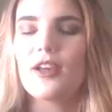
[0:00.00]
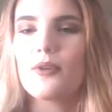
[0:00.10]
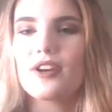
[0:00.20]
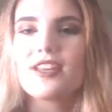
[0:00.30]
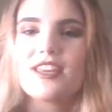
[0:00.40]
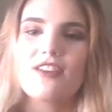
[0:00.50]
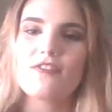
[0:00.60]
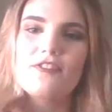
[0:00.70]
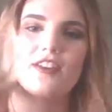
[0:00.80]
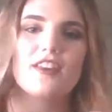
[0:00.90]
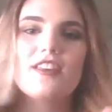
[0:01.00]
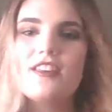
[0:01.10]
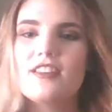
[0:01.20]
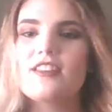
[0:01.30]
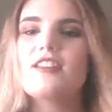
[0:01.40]
and I want to give
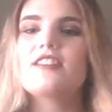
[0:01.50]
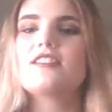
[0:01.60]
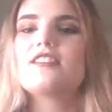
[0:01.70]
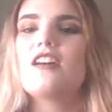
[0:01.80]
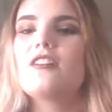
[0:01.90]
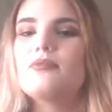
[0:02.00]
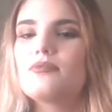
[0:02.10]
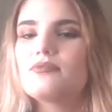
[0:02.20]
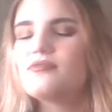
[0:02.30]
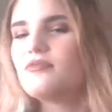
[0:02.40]
some